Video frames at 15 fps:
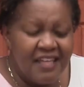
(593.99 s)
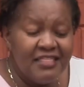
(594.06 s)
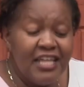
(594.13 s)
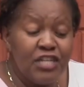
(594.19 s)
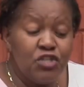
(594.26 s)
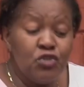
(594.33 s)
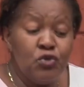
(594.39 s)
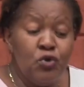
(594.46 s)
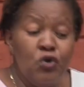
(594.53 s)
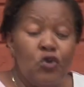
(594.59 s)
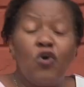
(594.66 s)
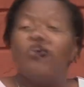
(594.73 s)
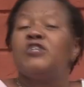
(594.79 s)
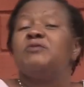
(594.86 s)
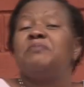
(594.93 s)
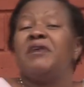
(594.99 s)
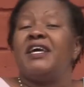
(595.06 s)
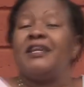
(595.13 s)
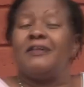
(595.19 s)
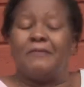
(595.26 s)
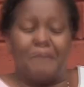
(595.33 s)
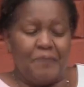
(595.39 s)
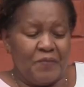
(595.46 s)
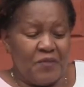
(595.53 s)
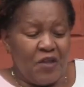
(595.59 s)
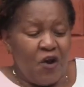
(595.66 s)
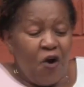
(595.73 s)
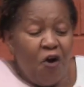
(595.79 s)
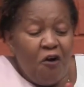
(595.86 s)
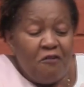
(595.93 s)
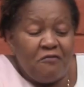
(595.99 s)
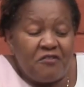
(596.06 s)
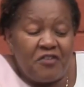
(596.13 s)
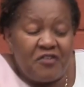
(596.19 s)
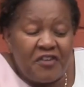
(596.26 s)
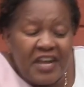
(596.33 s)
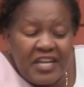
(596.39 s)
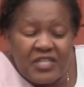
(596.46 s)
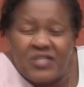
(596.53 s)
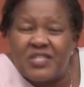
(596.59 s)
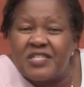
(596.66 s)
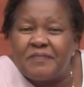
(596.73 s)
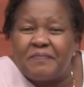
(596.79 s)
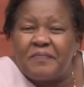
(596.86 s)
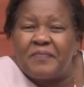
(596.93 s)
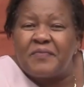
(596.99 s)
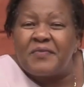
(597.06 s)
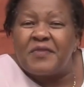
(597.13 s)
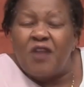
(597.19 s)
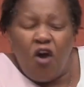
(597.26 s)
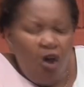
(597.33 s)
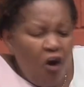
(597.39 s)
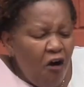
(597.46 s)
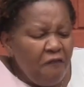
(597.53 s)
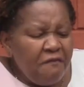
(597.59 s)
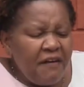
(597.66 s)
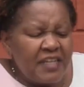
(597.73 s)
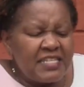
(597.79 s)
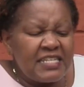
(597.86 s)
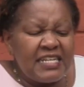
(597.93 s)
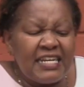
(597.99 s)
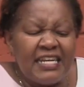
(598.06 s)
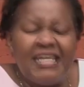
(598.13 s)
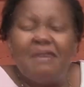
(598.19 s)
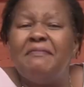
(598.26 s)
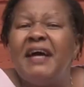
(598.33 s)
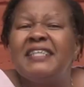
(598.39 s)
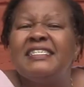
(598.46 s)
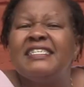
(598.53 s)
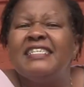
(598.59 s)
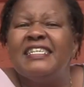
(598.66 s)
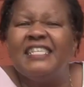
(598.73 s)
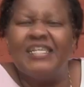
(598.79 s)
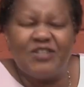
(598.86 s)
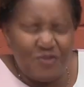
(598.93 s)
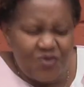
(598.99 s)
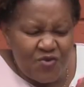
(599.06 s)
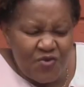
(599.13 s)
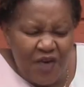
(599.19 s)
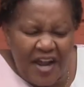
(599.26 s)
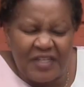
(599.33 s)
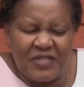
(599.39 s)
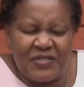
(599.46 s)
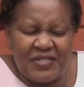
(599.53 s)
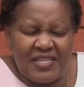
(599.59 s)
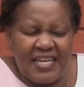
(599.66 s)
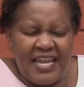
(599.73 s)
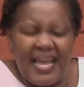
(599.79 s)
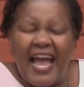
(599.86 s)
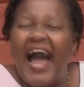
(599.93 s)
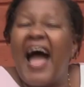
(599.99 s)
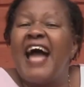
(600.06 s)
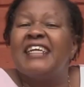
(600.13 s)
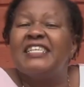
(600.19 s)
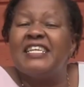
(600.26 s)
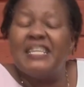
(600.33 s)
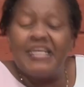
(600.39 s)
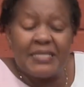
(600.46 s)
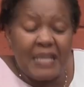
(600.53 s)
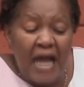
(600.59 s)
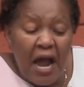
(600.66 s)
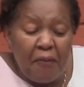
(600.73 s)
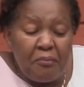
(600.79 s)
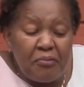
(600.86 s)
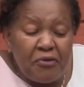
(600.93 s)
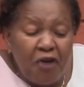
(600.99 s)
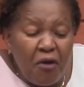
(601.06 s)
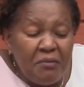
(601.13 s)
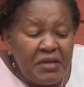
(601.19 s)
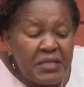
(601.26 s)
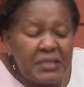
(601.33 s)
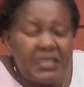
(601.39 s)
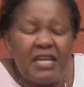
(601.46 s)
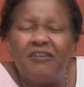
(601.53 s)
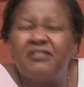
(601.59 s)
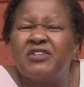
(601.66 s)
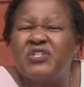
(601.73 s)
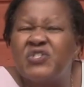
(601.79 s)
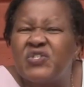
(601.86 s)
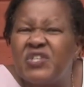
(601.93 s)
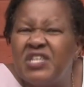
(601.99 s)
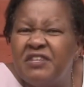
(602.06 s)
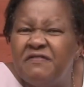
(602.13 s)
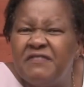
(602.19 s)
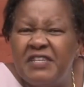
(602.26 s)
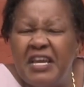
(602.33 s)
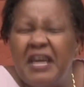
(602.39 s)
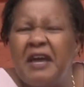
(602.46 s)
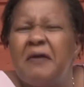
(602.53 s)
The true gospel of grace offers liberty in Christ and is a promise received